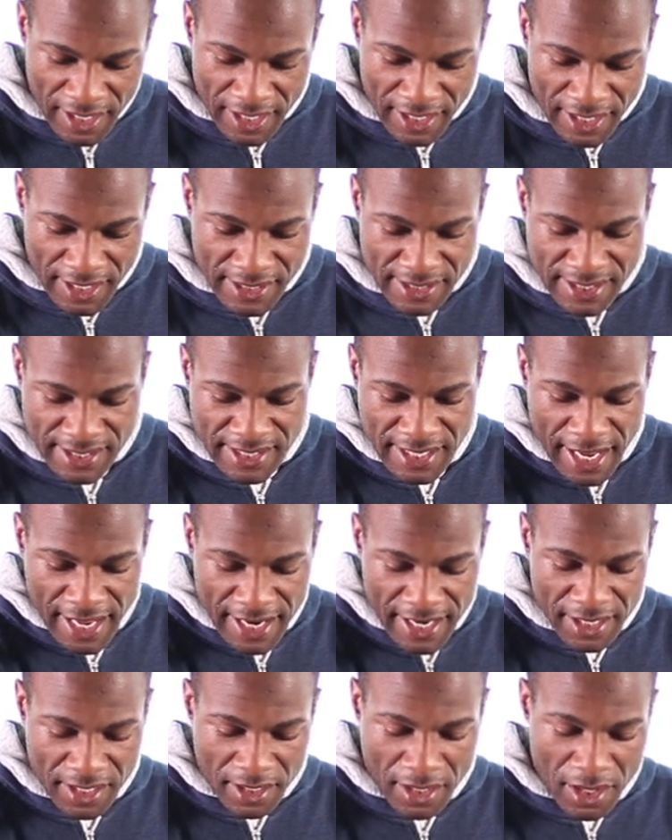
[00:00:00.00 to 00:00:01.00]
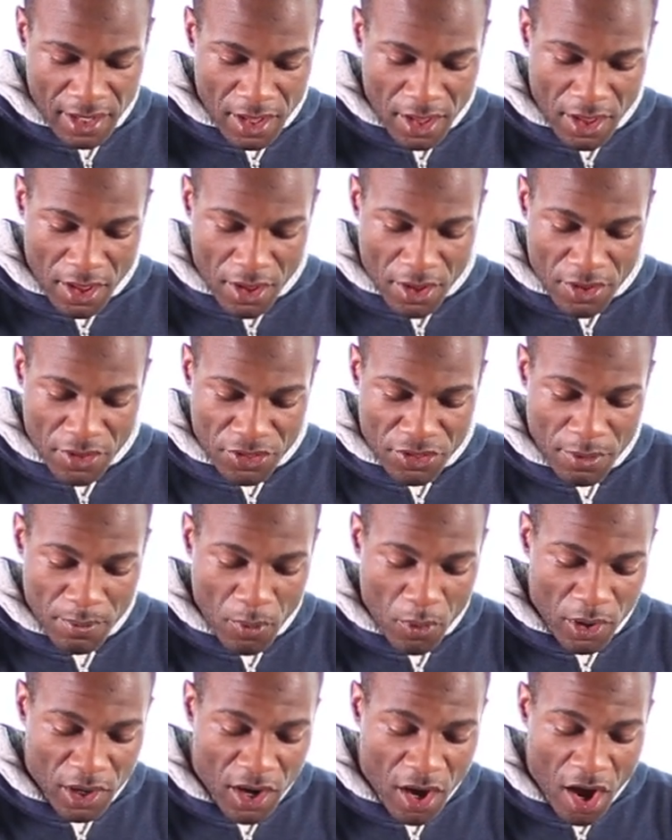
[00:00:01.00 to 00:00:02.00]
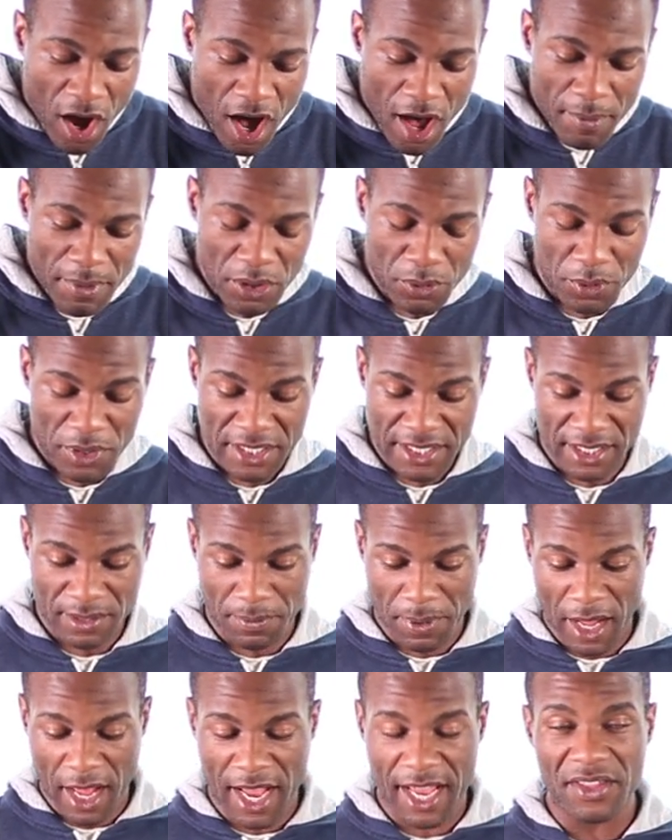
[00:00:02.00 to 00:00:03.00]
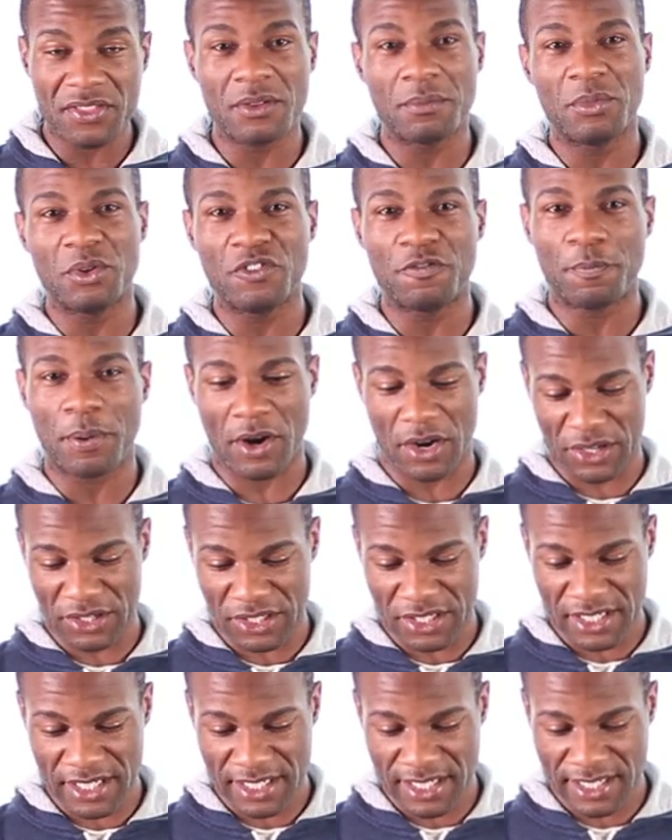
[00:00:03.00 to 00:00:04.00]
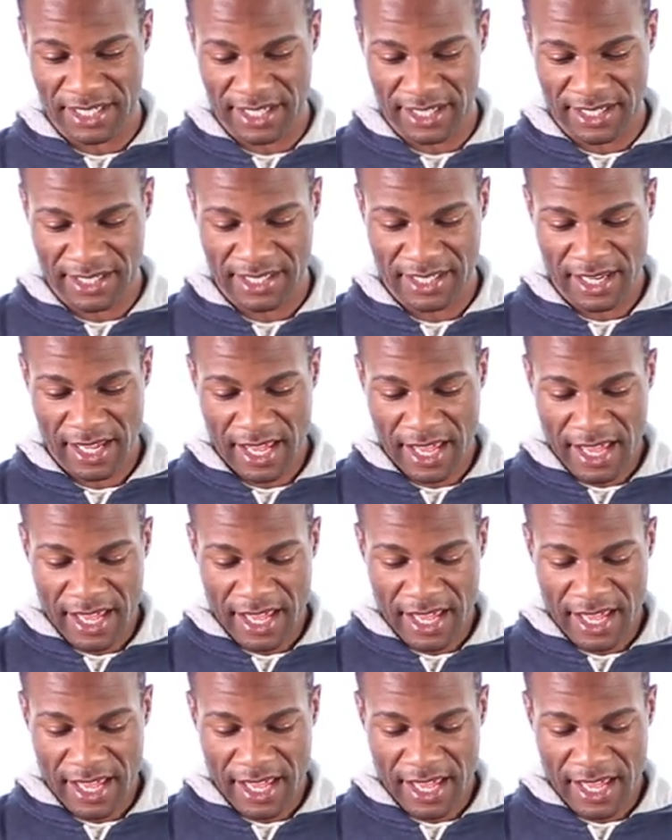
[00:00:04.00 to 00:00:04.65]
Instead, the more common reason behind the move pawn to d6